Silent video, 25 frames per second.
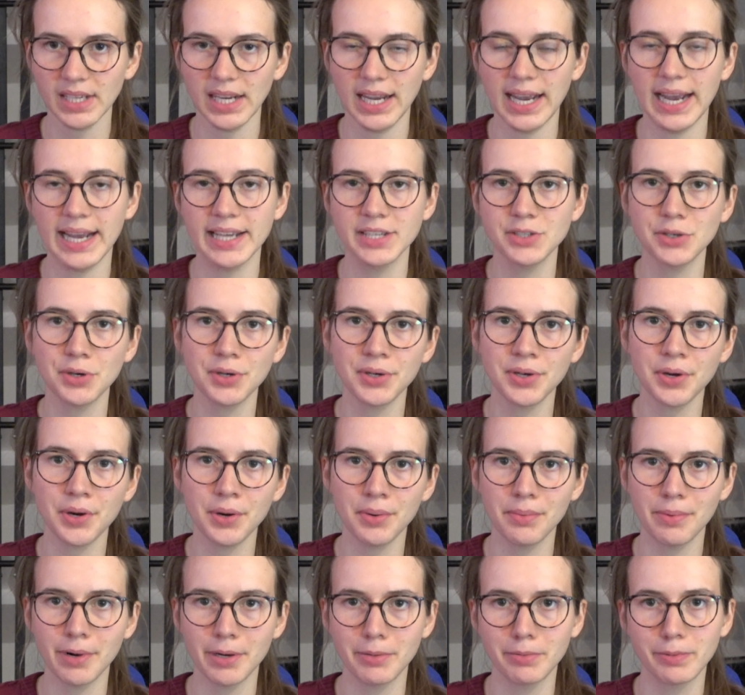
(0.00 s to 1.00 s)
I don't
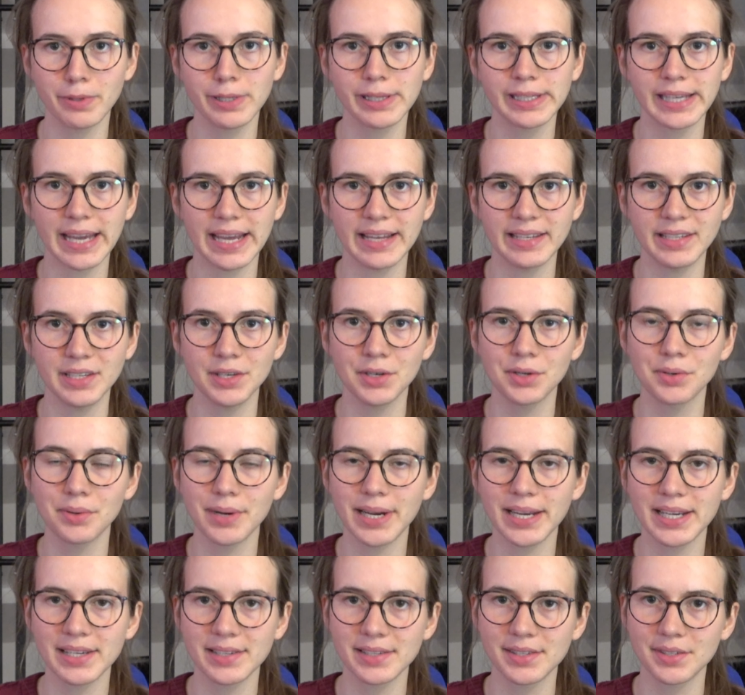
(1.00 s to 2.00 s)
know what will get you
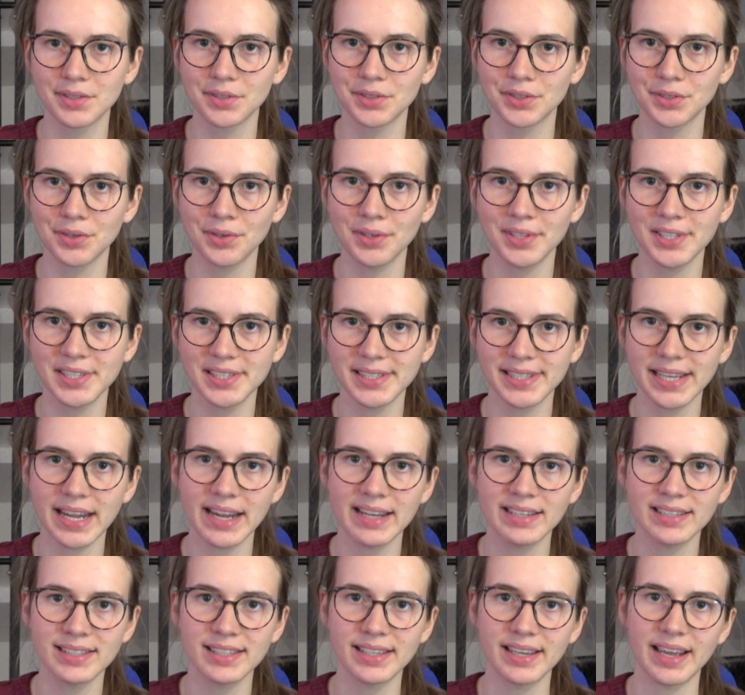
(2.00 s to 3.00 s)
quickest to shoulder
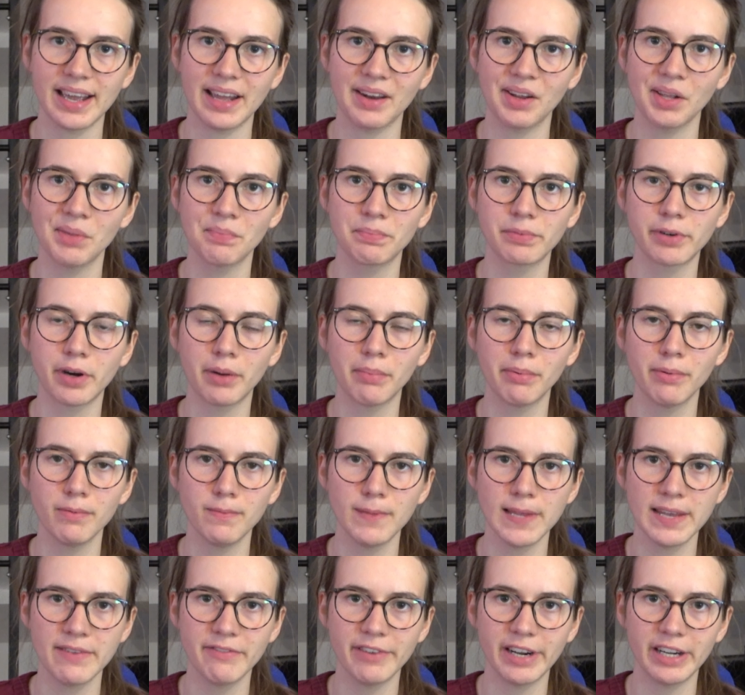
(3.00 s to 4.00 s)
stands, and it
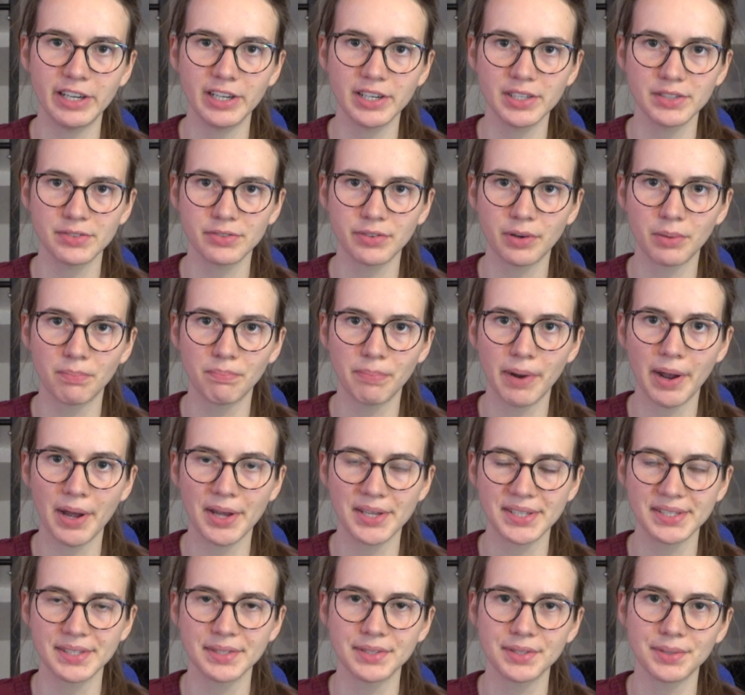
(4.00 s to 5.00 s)
probably varies from
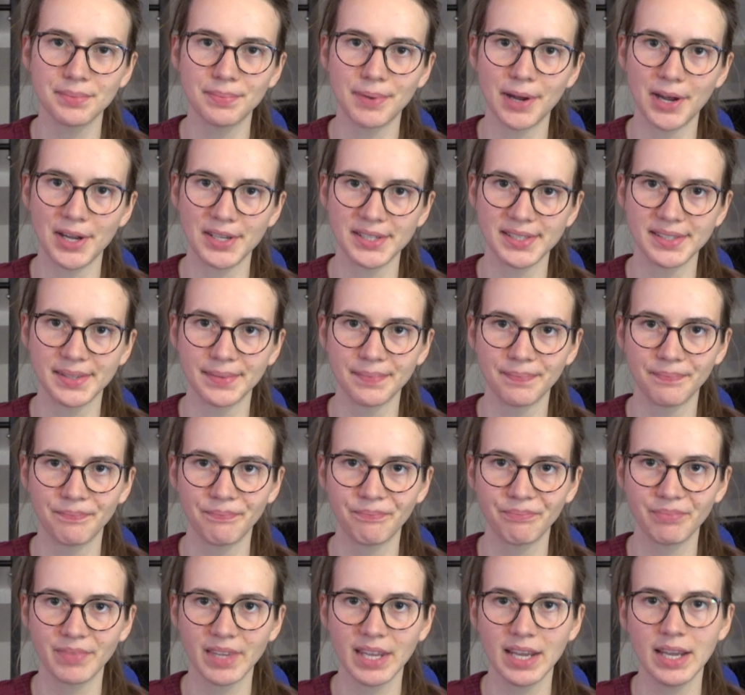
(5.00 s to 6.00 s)
person to person.
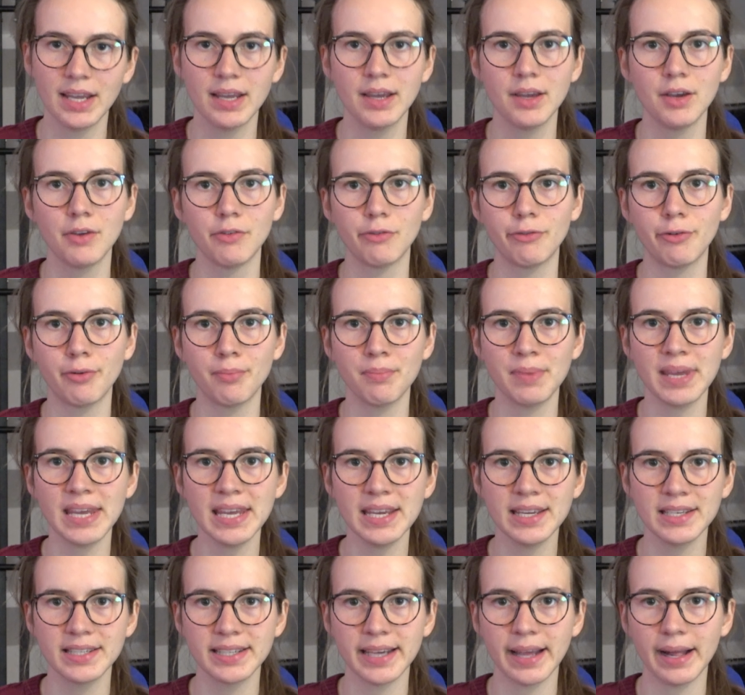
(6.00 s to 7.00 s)
For
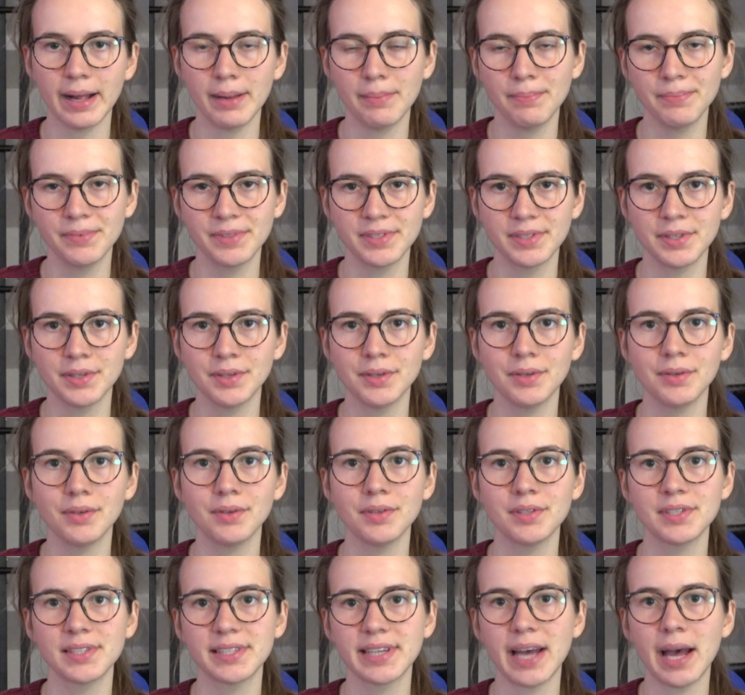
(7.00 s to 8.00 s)
me, it helped
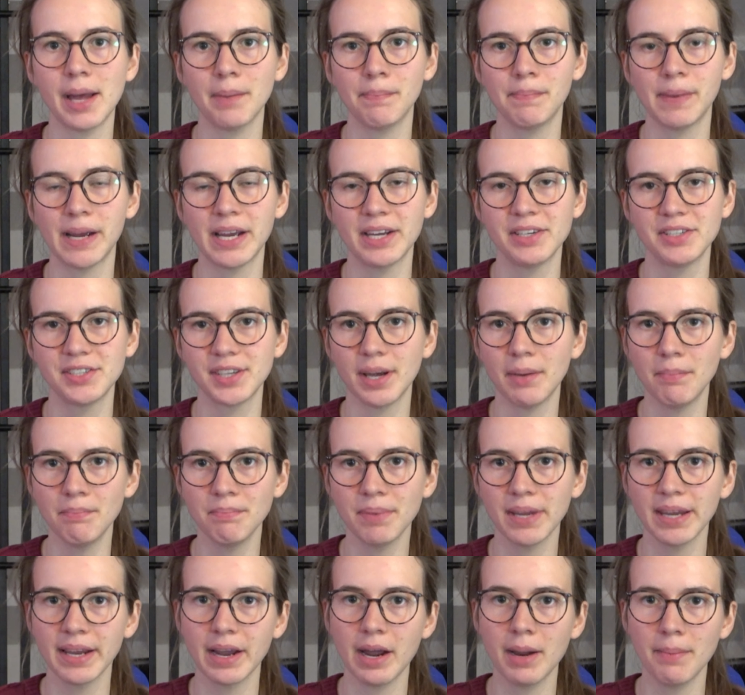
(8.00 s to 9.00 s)
to start by
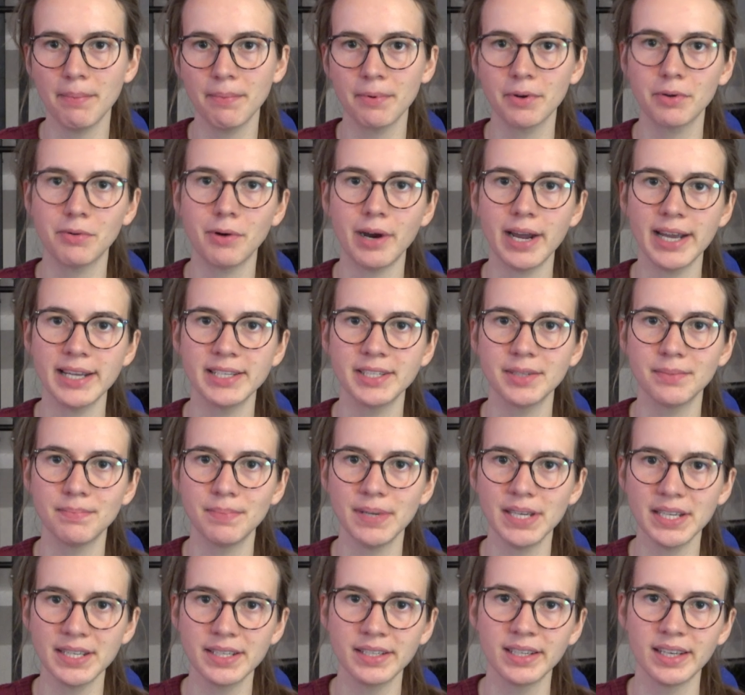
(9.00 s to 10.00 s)
jumping up quite a
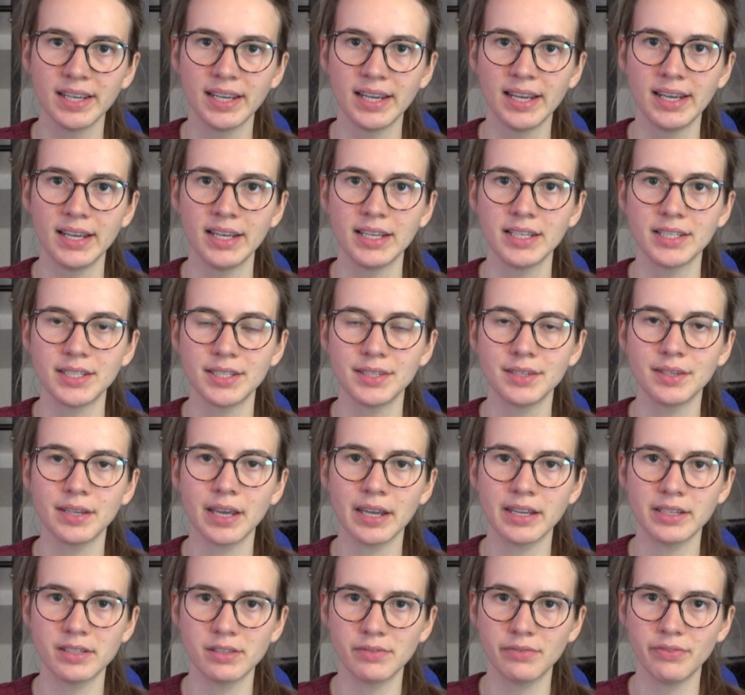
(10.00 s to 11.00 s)
bit to
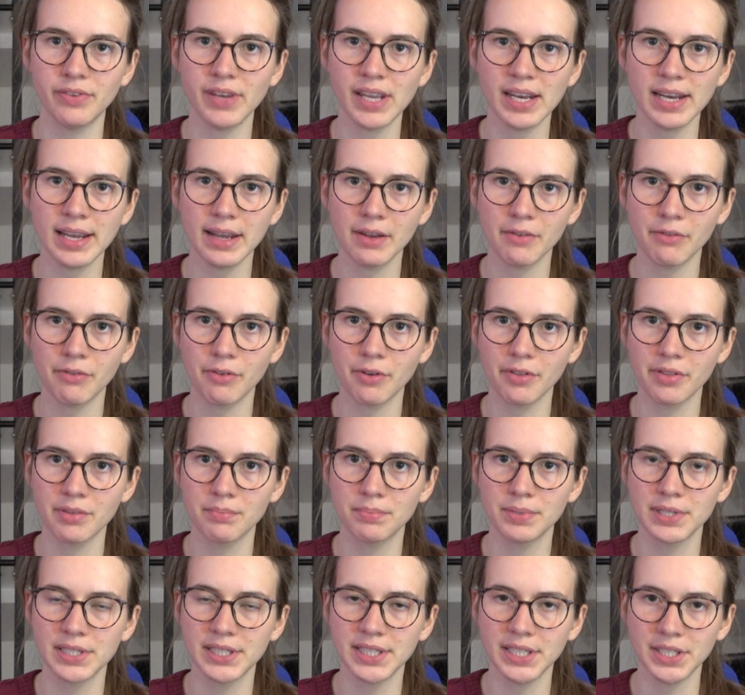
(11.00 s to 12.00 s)
get a feeling for the
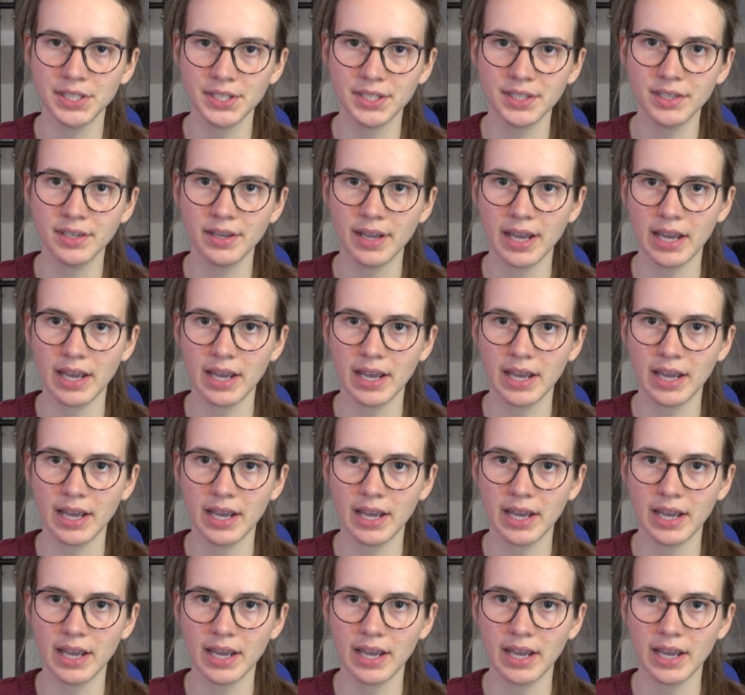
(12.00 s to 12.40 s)
position